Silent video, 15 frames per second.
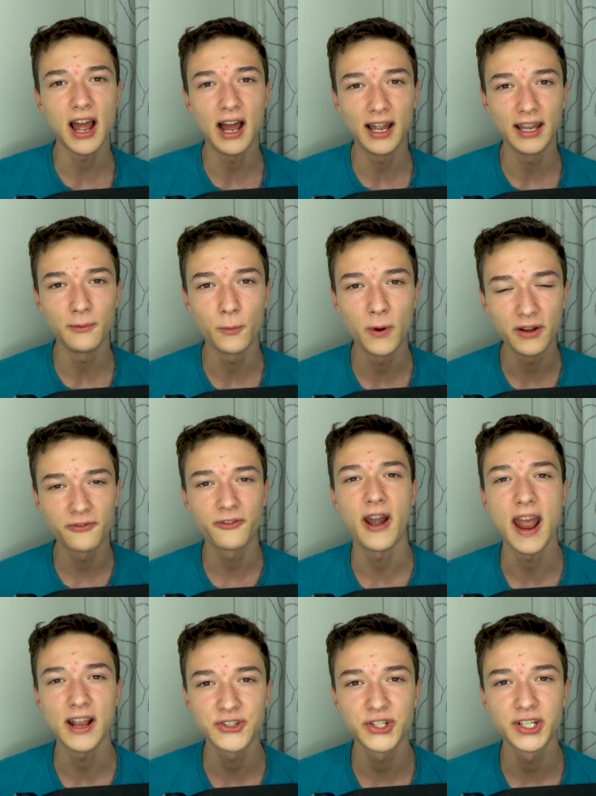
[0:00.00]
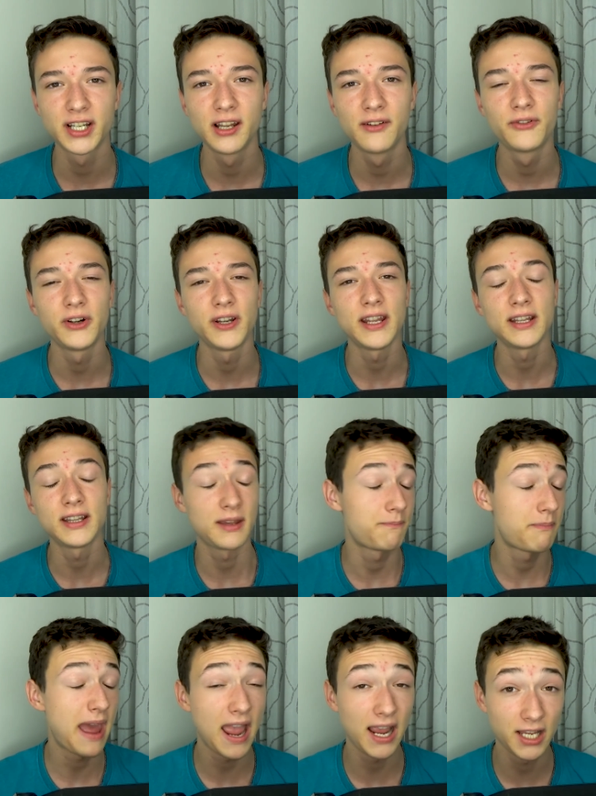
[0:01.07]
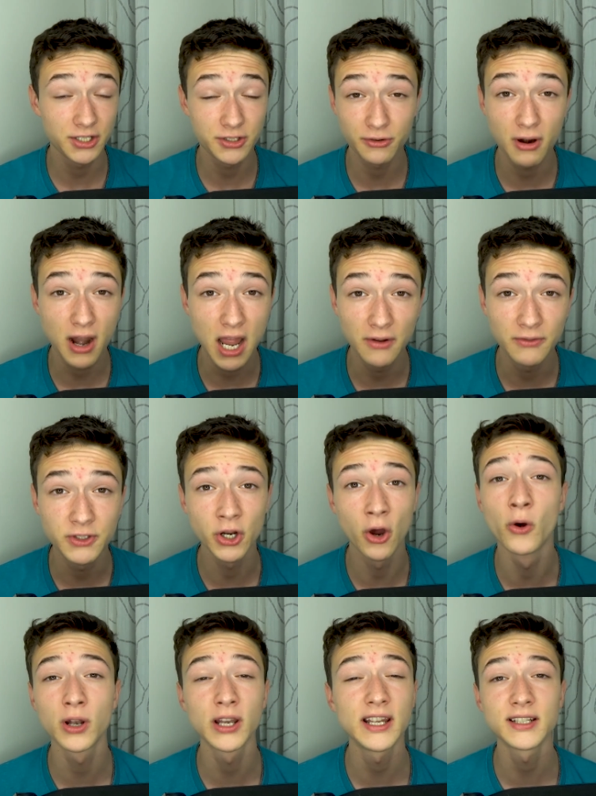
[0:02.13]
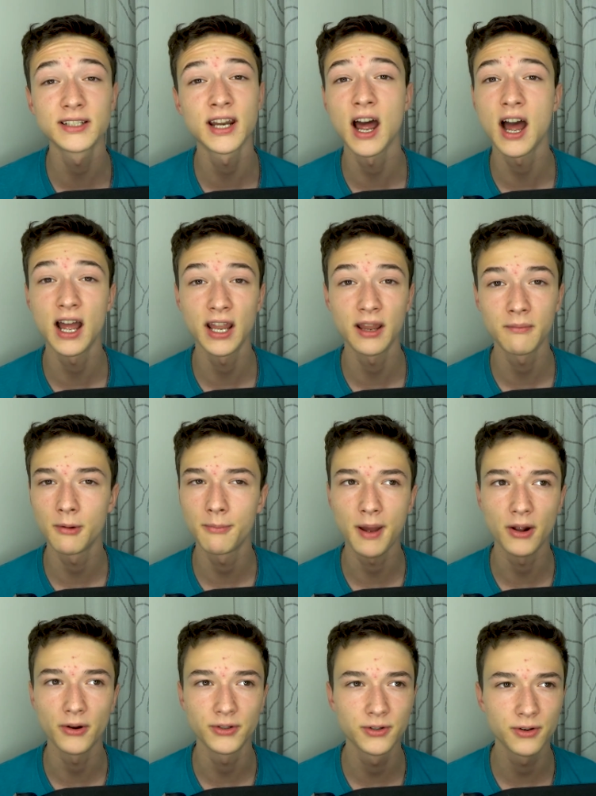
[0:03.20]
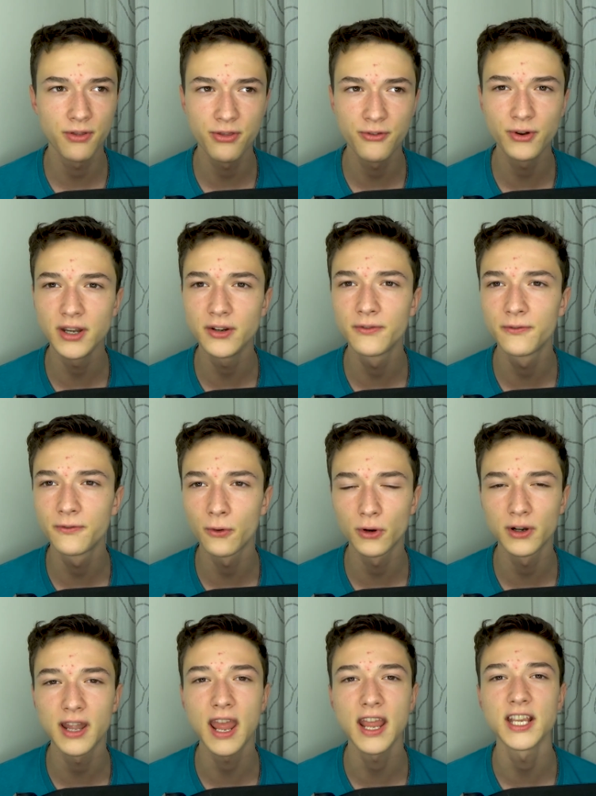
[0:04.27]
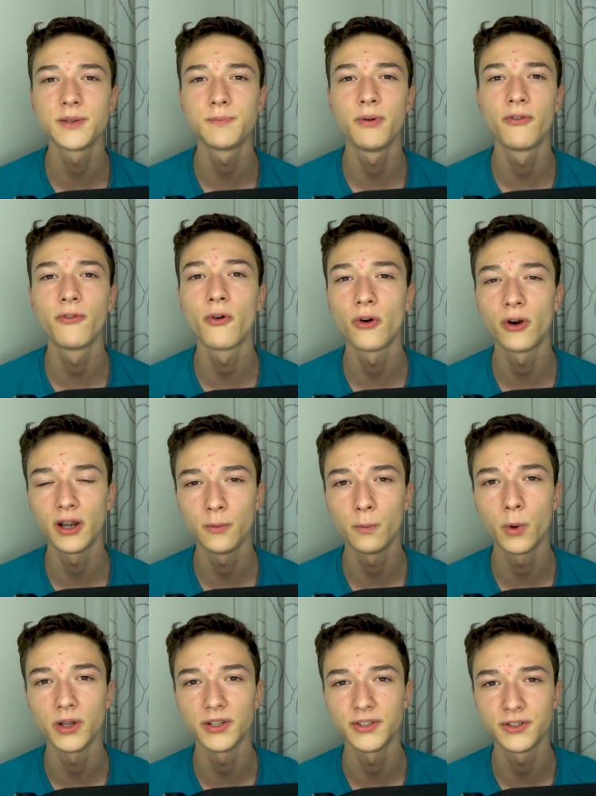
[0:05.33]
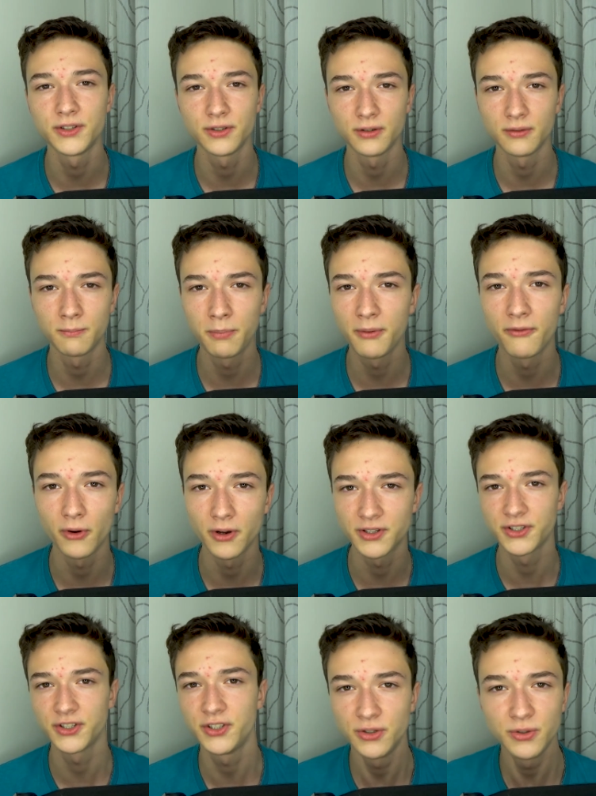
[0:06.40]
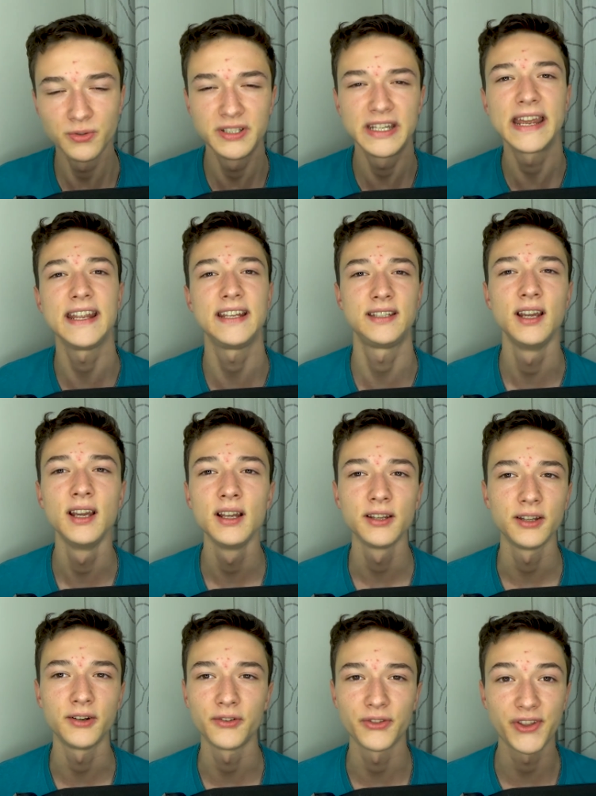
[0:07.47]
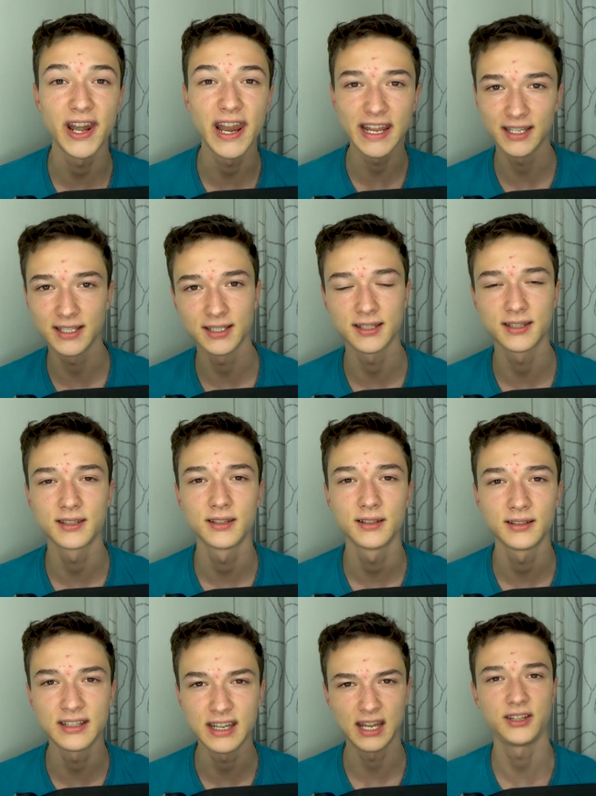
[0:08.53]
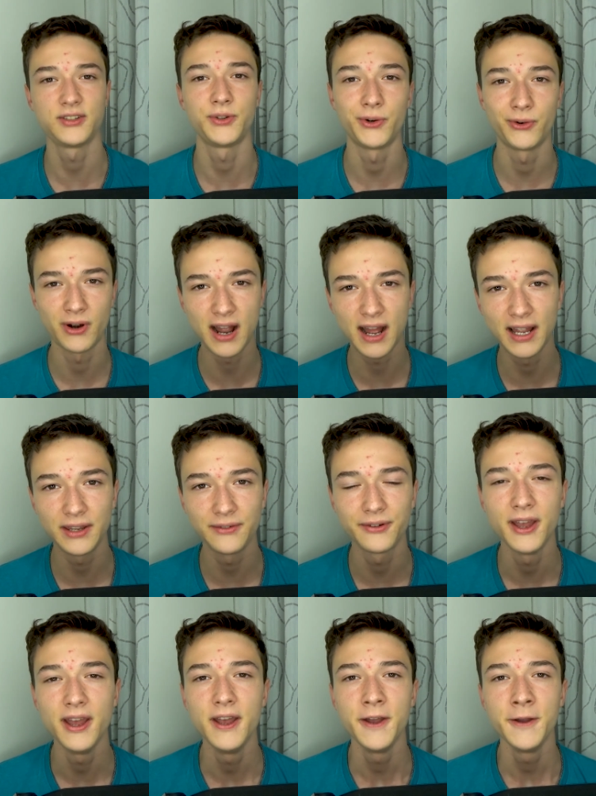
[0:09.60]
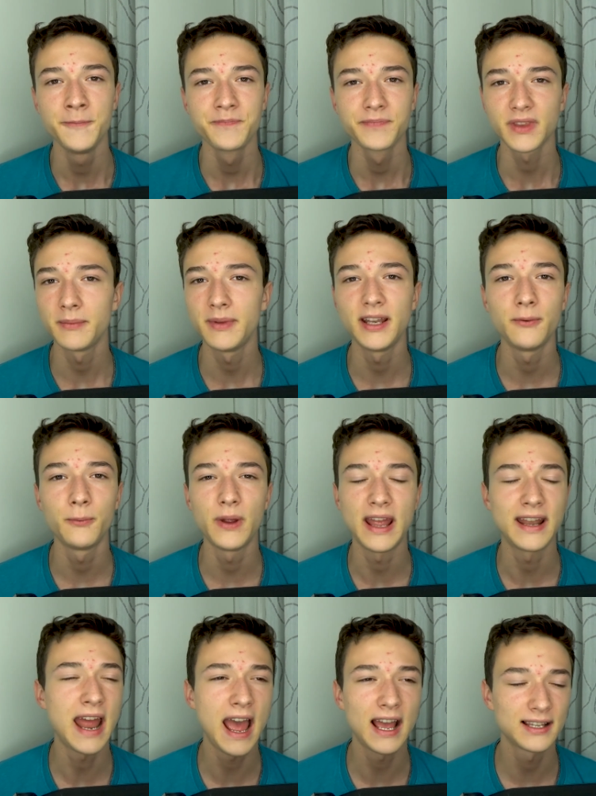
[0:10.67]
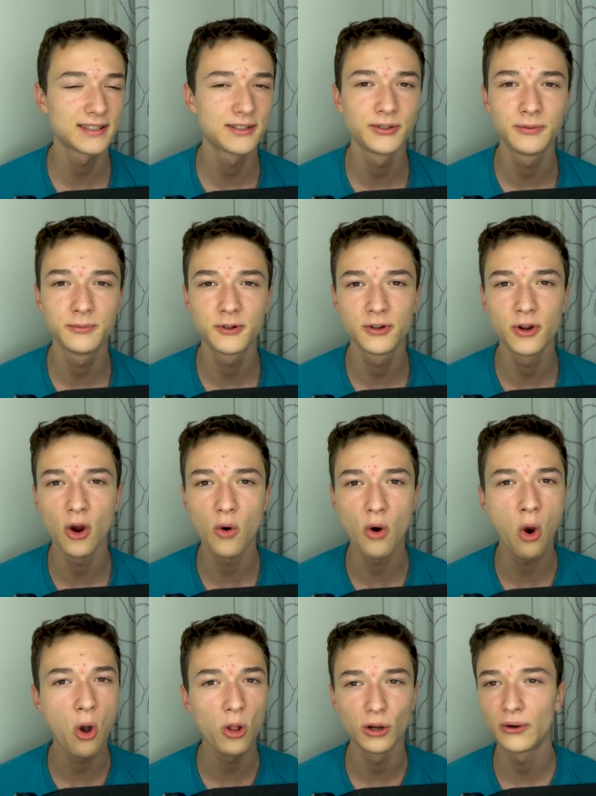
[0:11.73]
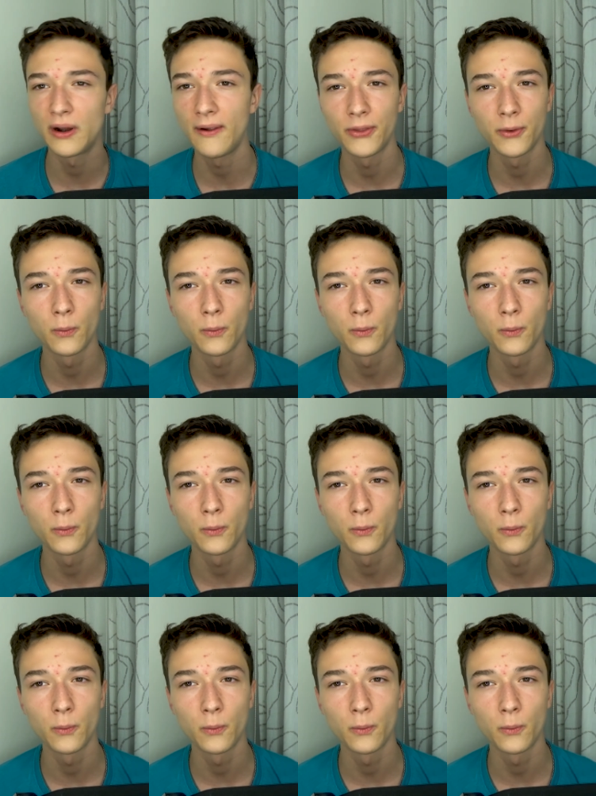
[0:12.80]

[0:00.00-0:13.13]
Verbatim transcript: I went for extra delivery, the package arrived totally in time, about three to four days before it was, before its due date, you know, the latest date to arrive. I mean, it, it, has to go all around the